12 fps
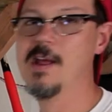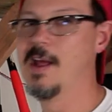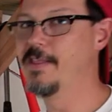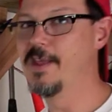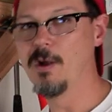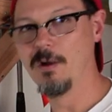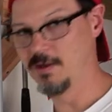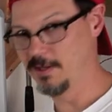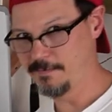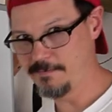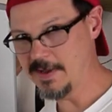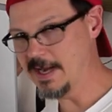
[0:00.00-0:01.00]
and they are all in
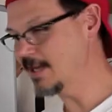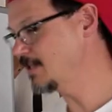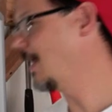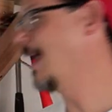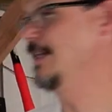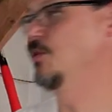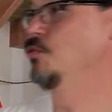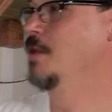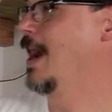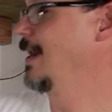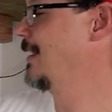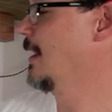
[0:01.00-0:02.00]
phase, I do
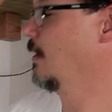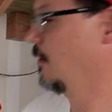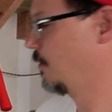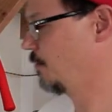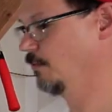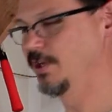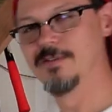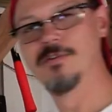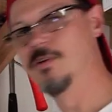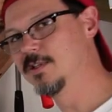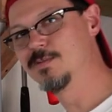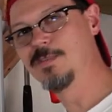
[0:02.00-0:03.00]
not get three
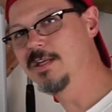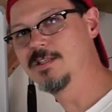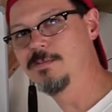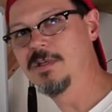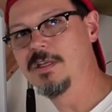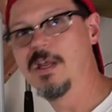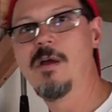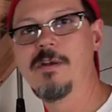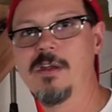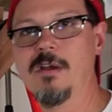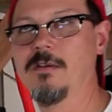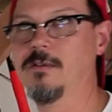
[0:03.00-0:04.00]
volts peak to peak out
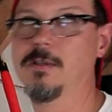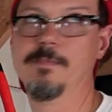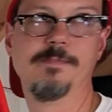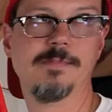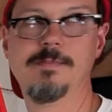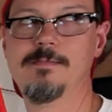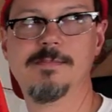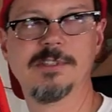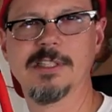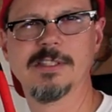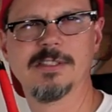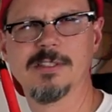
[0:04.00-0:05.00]
here, or
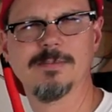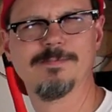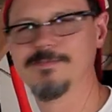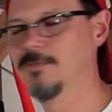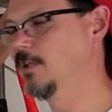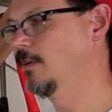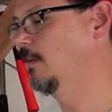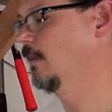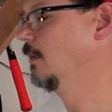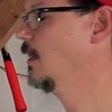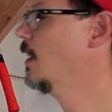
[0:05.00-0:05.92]
six or whatever.